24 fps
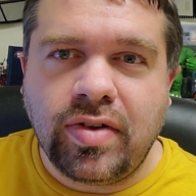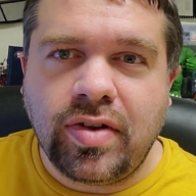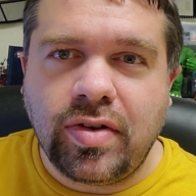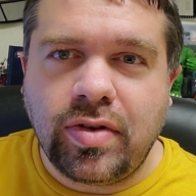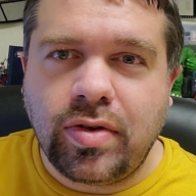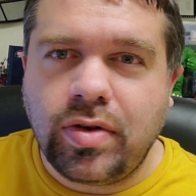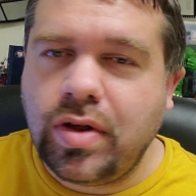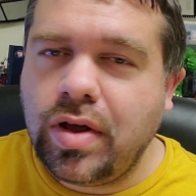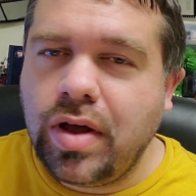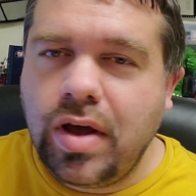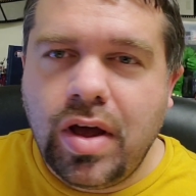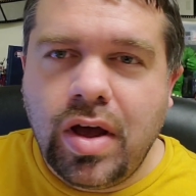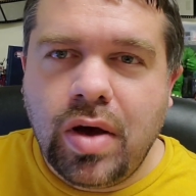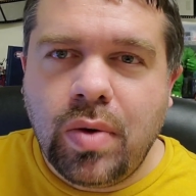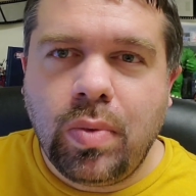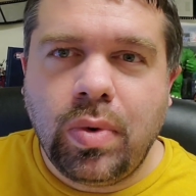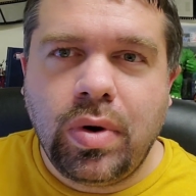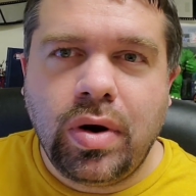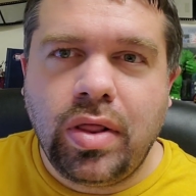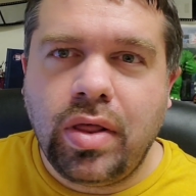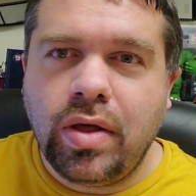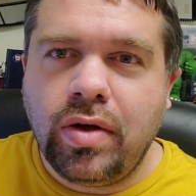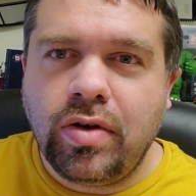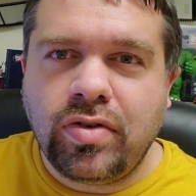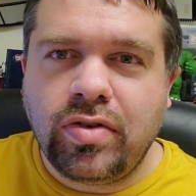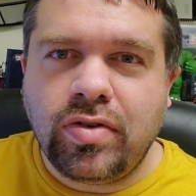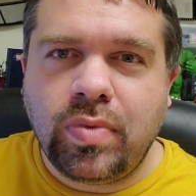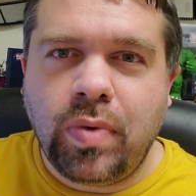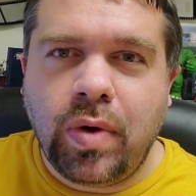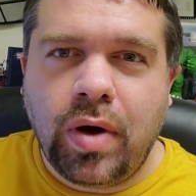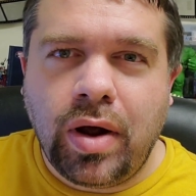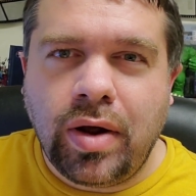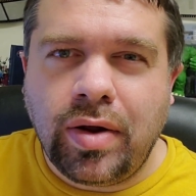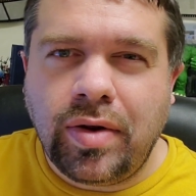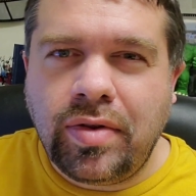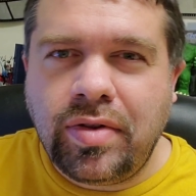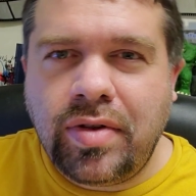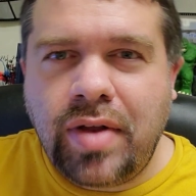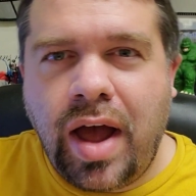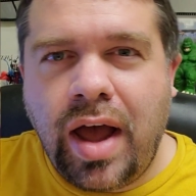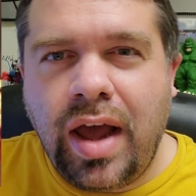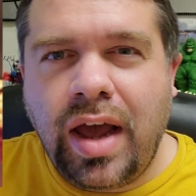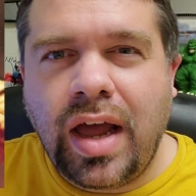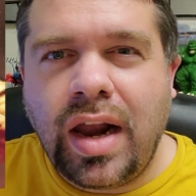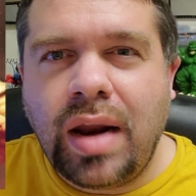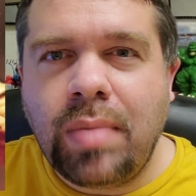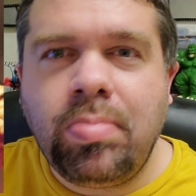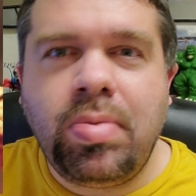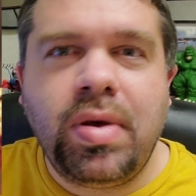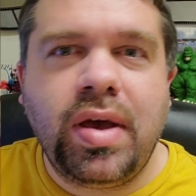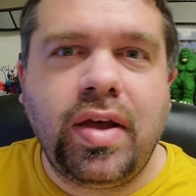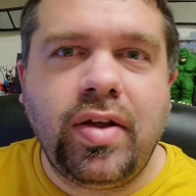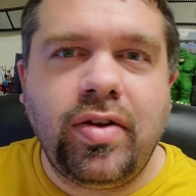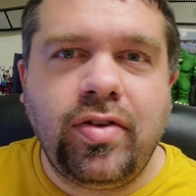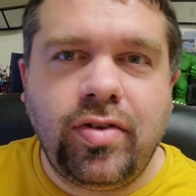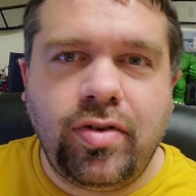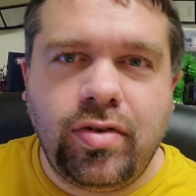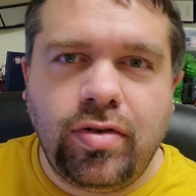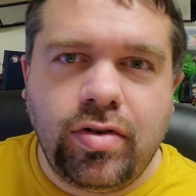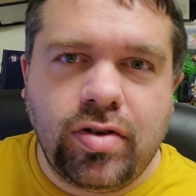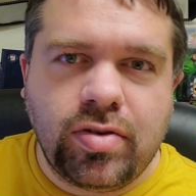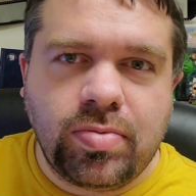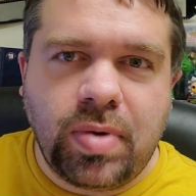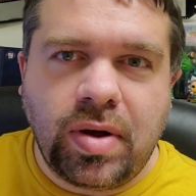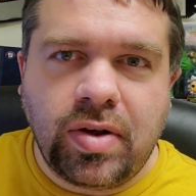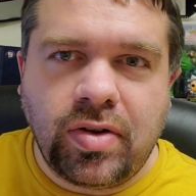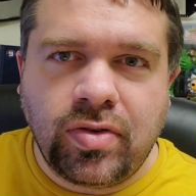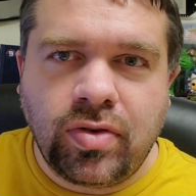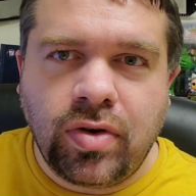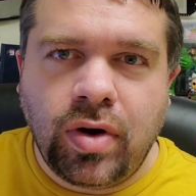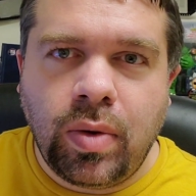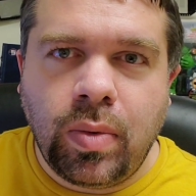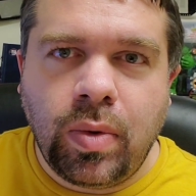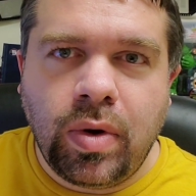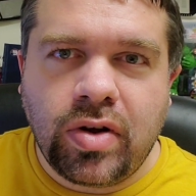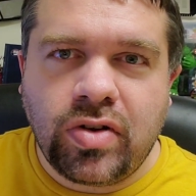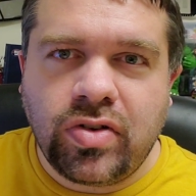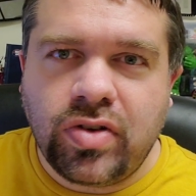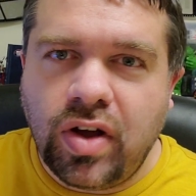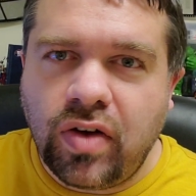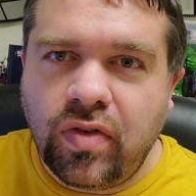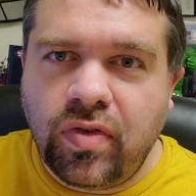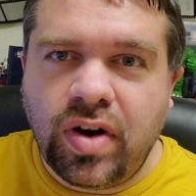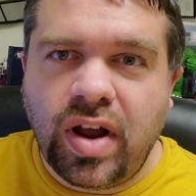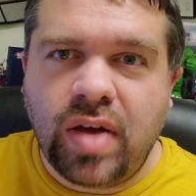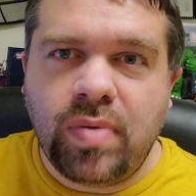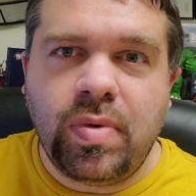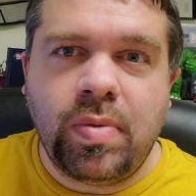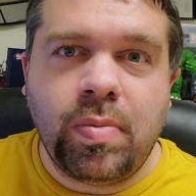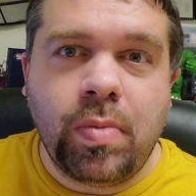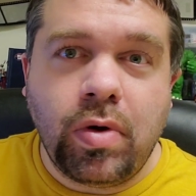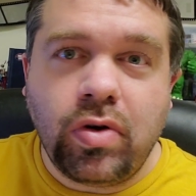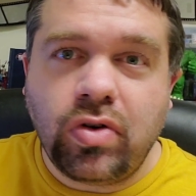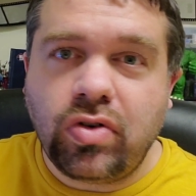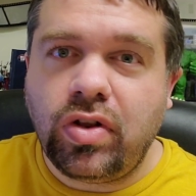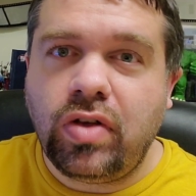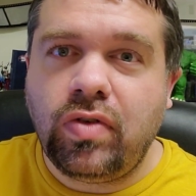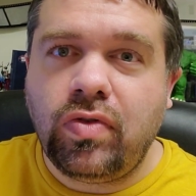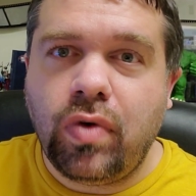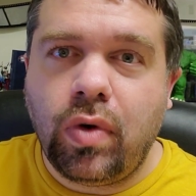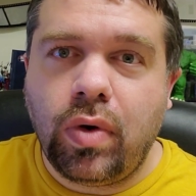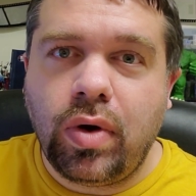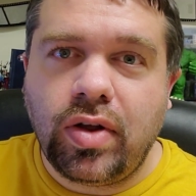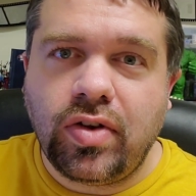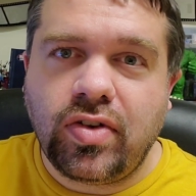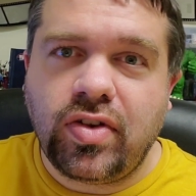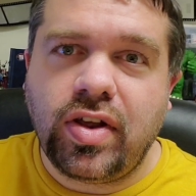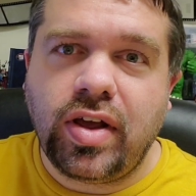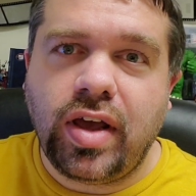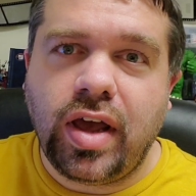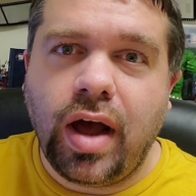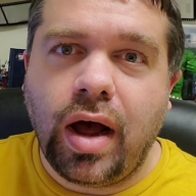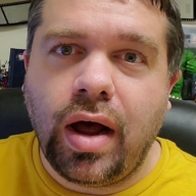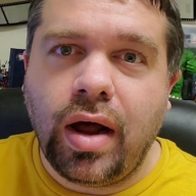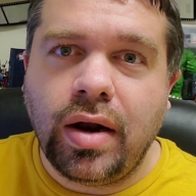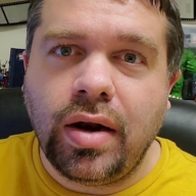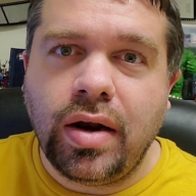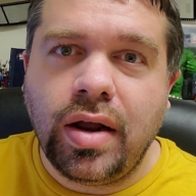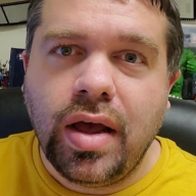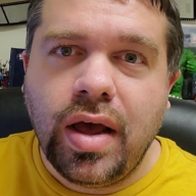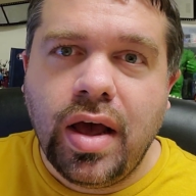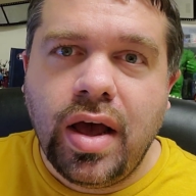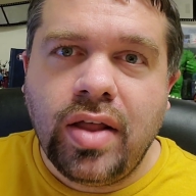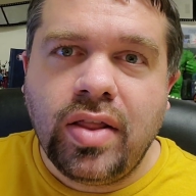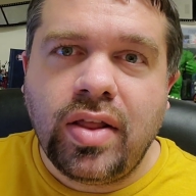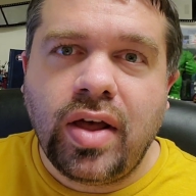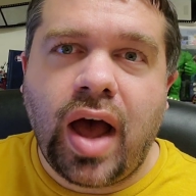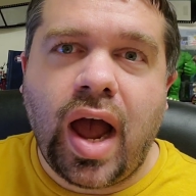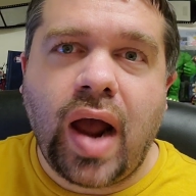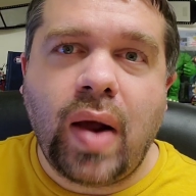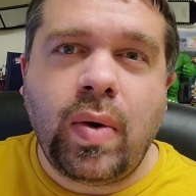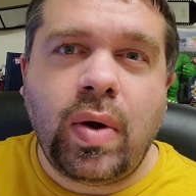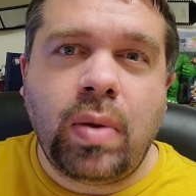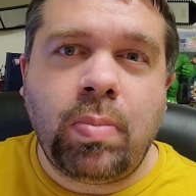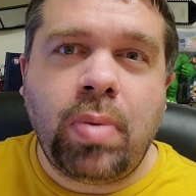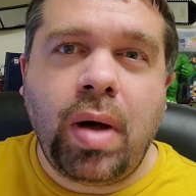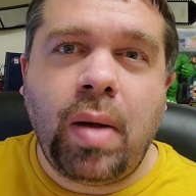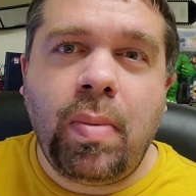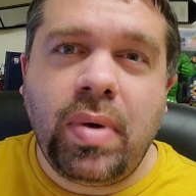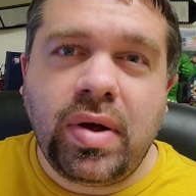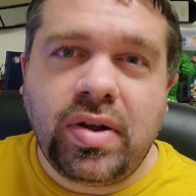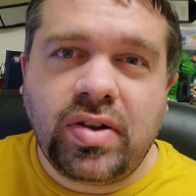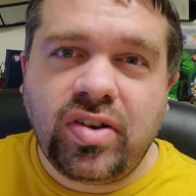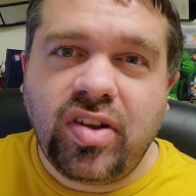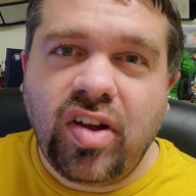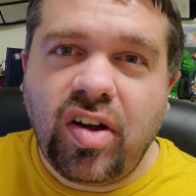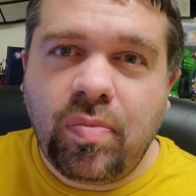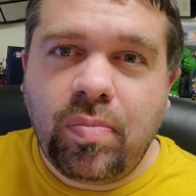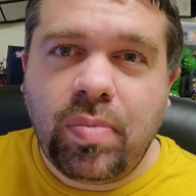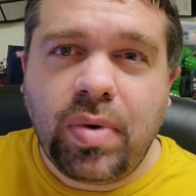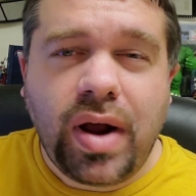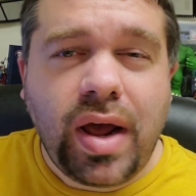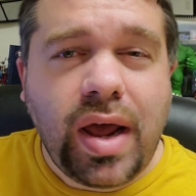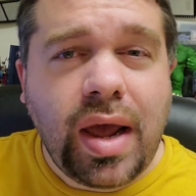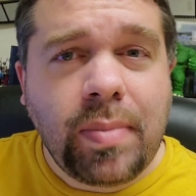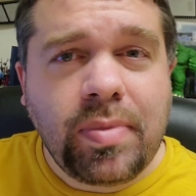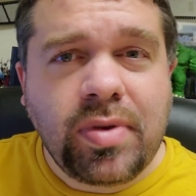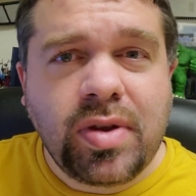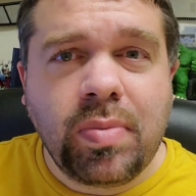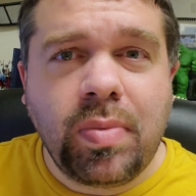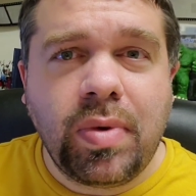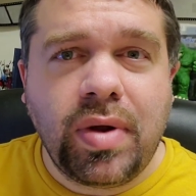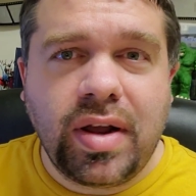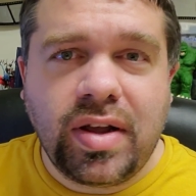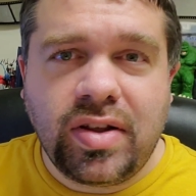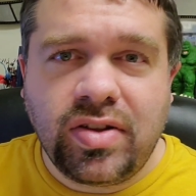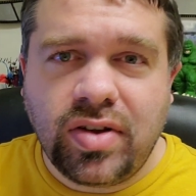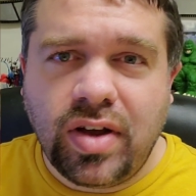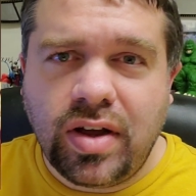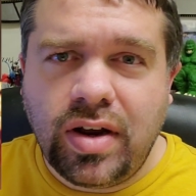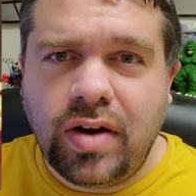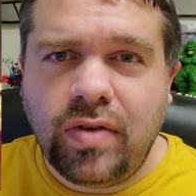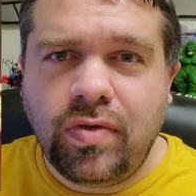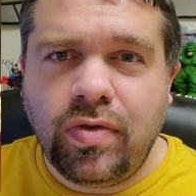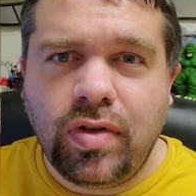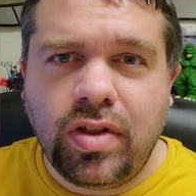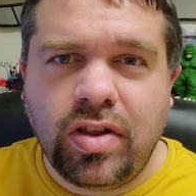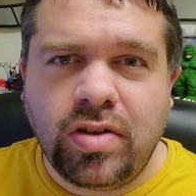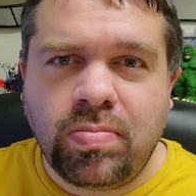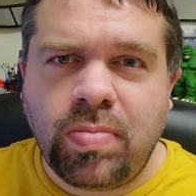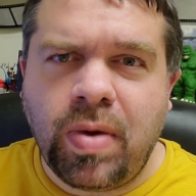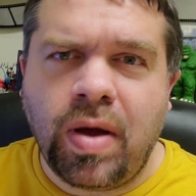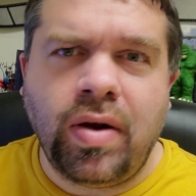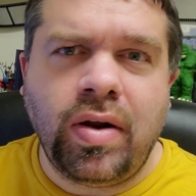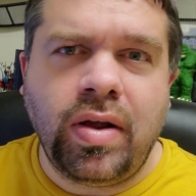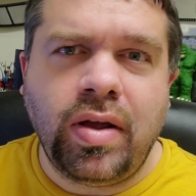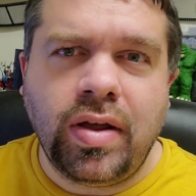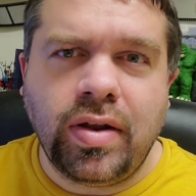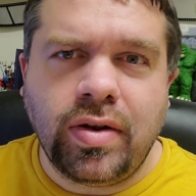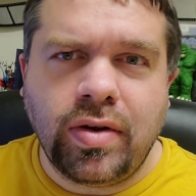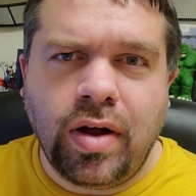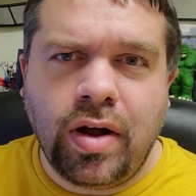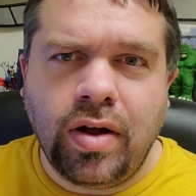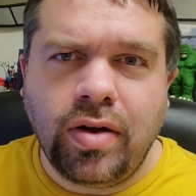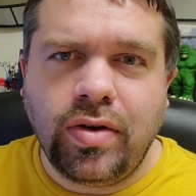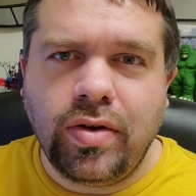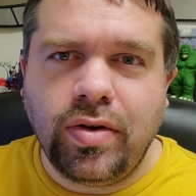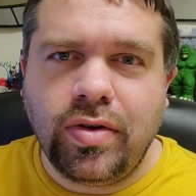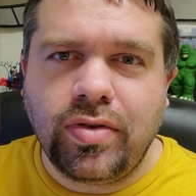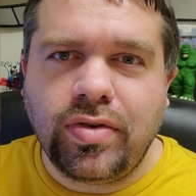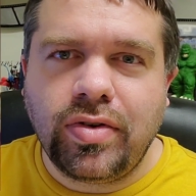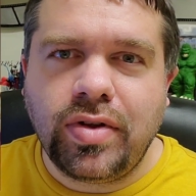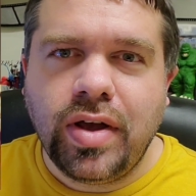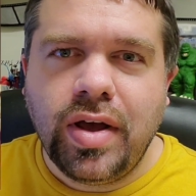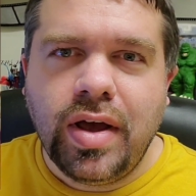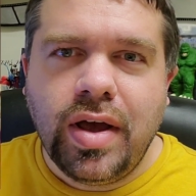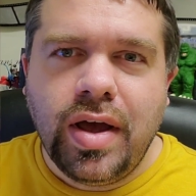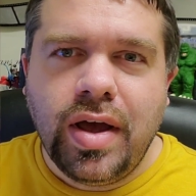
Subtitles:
It's one of those where I kind of pick and choose my Star Wars stuff, and I've been mostly focusing on the High Republic stuff, but I am somewhat excited for this Bounty Hunters